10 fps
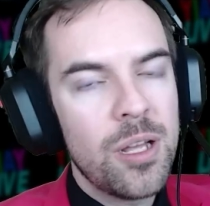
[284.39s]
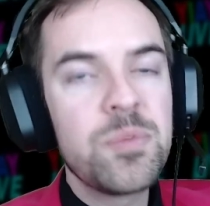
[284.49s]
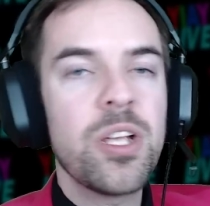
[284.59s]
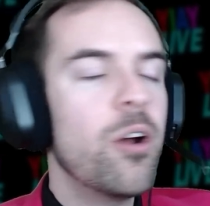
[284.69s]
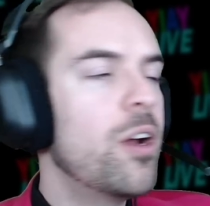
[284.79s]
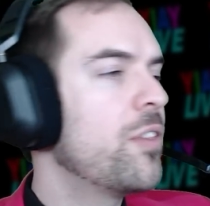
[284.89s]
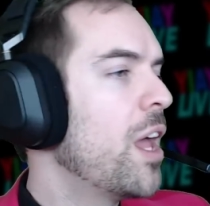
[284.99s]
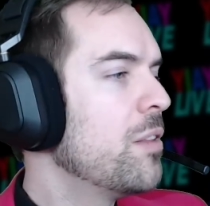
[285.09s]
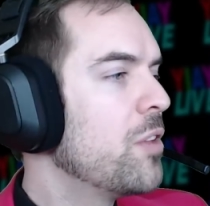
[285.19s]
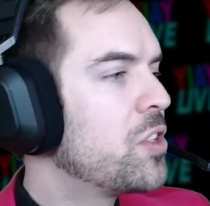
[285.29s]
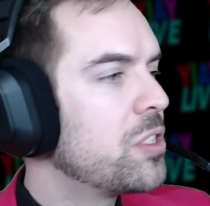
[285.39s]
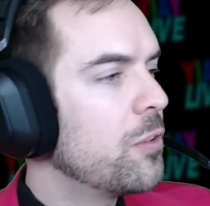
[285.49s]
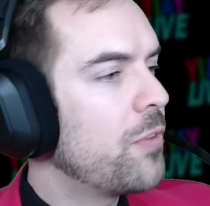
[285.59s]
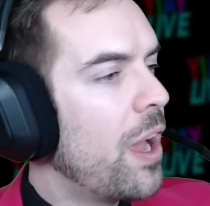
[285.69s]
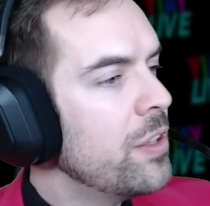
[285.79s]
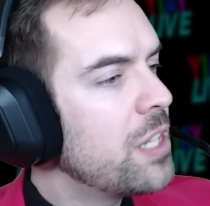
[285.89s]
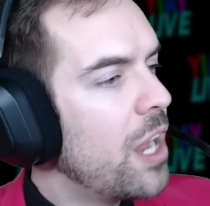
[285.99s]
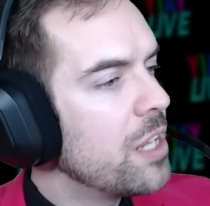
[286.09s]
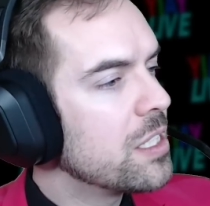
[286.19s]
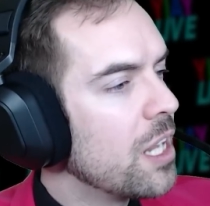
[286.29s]
I'm sorry that this is your
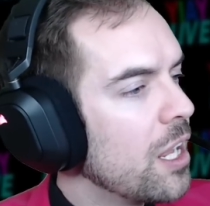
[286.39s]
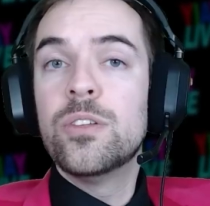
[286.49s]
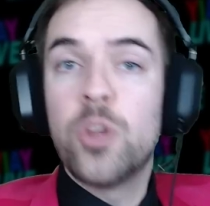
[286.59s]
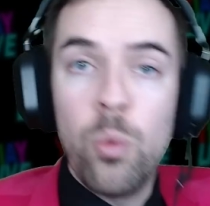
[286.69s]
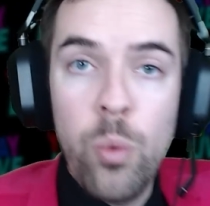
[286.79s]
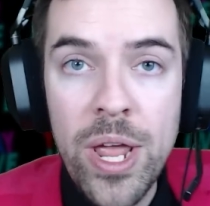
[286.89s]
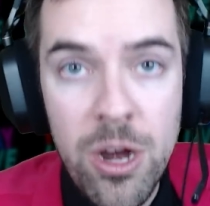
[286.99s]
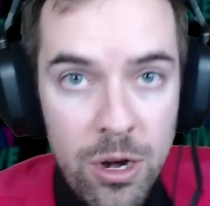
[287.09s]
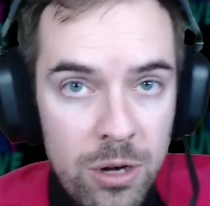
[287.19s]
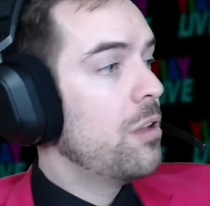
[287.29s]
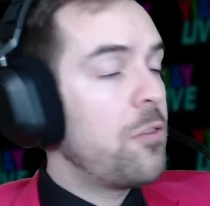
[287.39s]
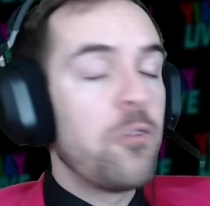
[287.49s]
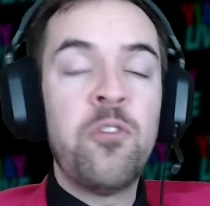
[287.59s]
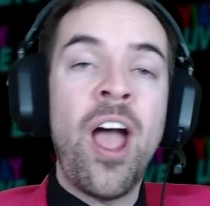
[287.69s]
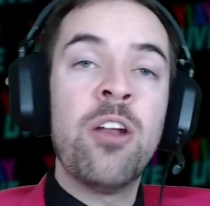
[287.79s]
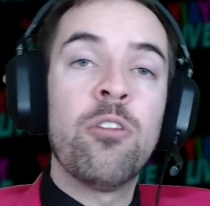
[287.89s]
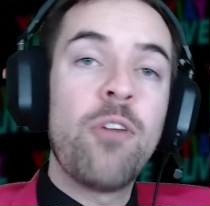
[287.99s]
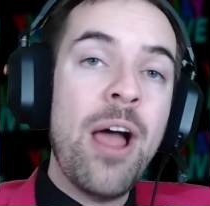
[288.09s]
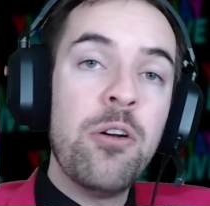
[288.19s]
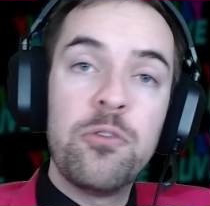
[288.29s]
Valentine's Day. The winner of the final
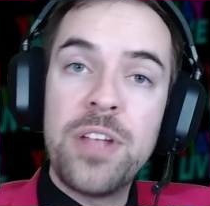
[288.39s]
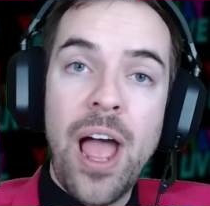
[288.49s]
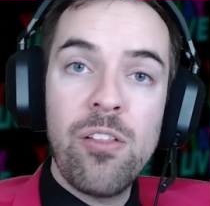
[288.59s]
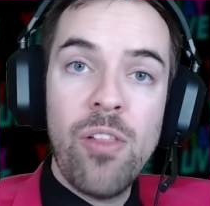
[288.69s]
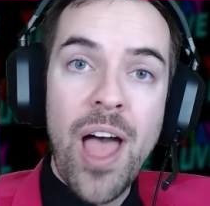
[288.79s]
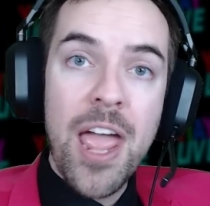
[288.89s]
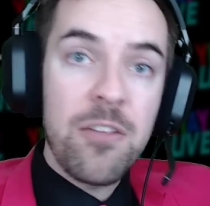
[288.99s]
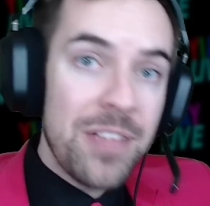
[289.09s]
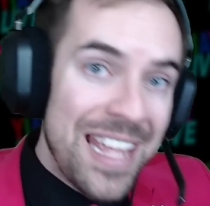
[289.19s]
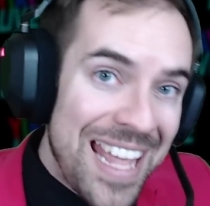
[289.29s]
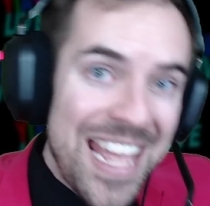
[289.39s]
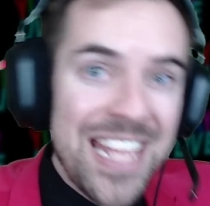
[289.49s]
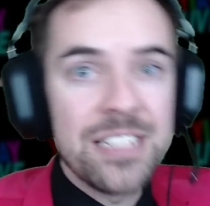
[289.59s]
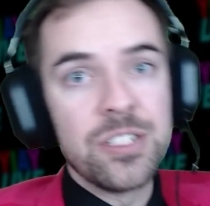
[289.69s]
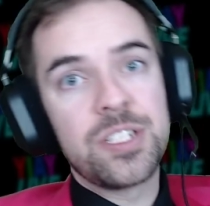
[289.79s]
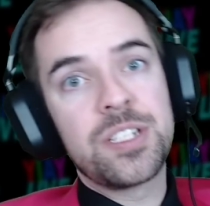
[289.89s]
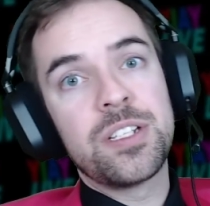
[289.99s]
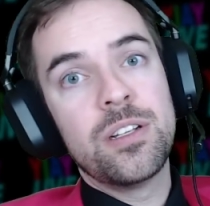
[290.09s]
round of YIAY Live is